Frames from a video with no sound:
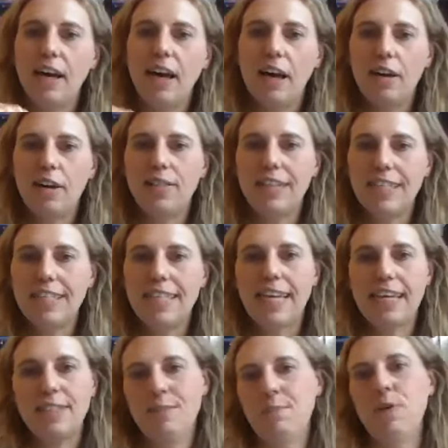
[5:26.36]
and on the 6
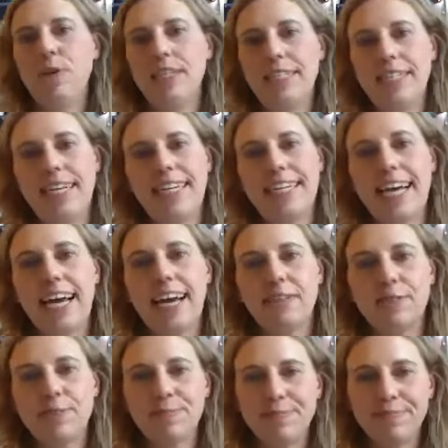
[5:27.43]
pointing down.
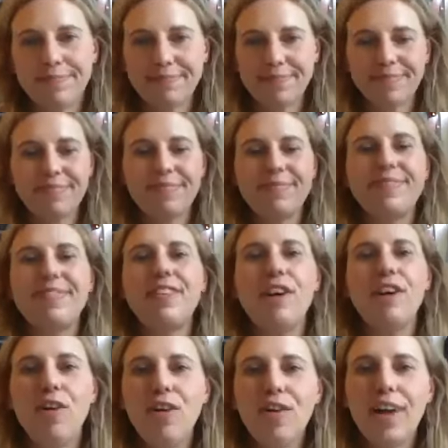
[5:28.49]

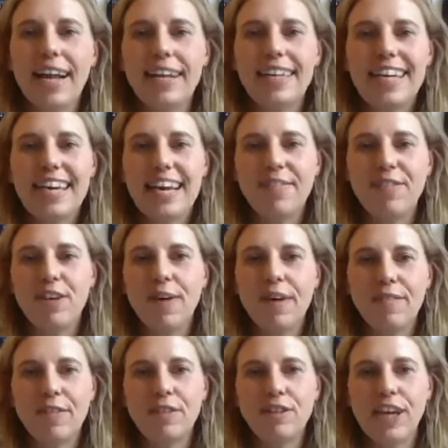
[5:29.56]
All right, if you have
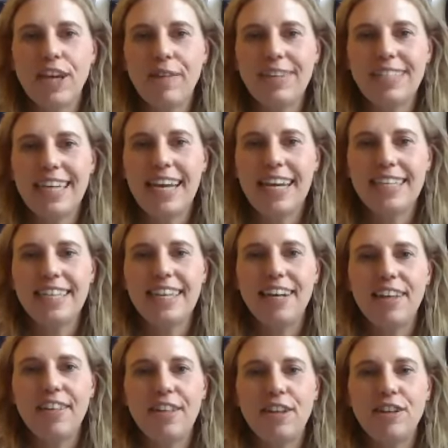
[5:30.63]
a good go at it,
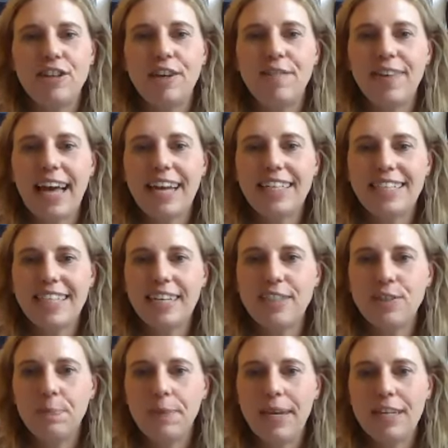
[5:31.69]
then don't forget to send
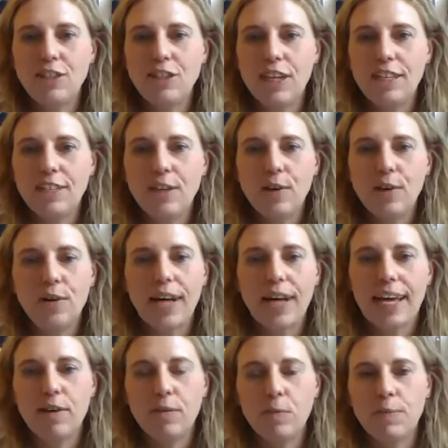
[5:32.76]
some pictures. We'll get
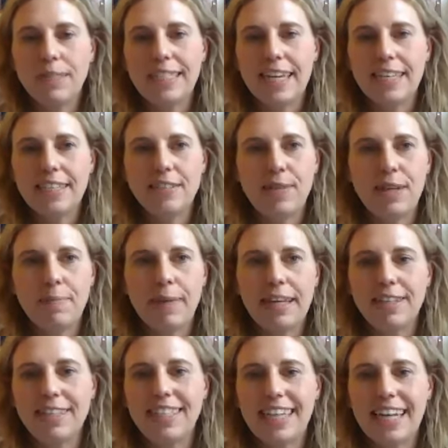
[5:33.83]
your mums and dads to email
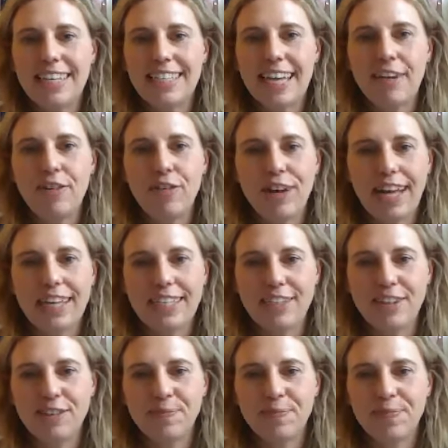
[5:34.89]
us to tell us how you're getting
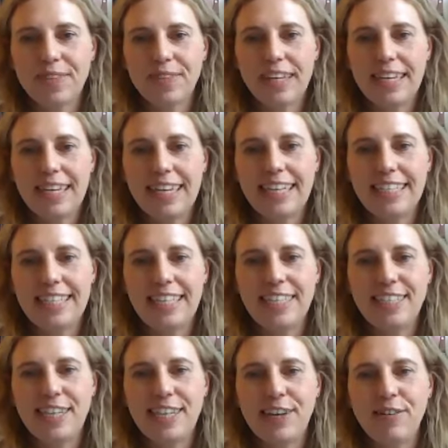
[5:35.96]
on. I'll see you
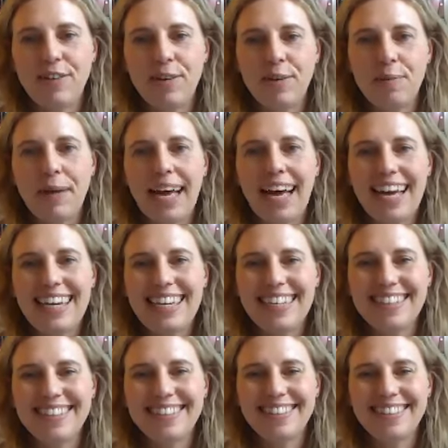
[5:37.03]
soon. Bye.